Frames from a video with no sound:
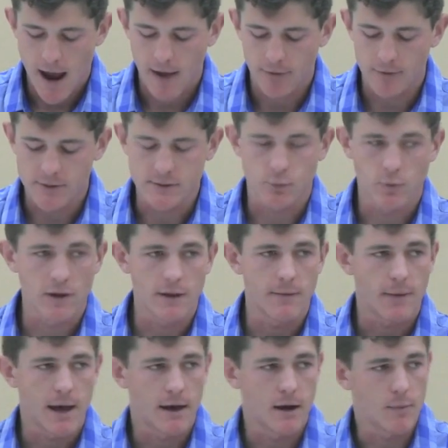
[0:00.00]
and there's really
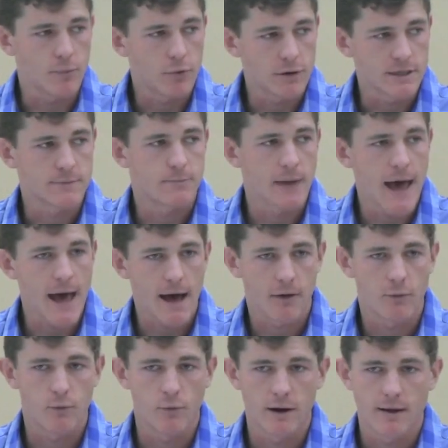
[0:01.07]
been a pushback